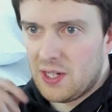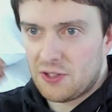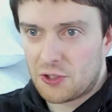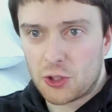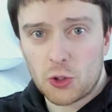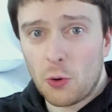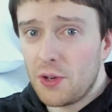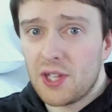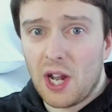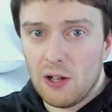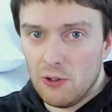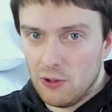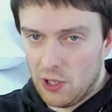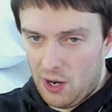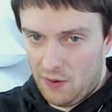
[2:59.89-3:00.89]
The story that I
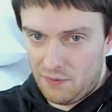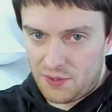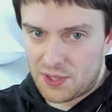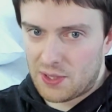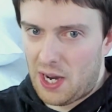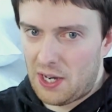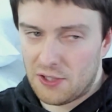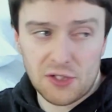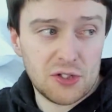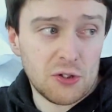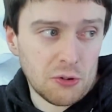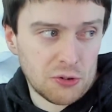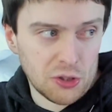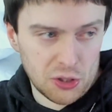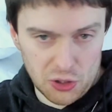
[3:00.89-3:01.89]
loved, and it's
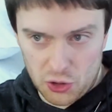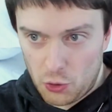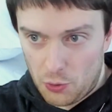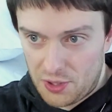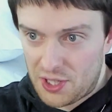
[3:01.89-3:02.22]
not just a story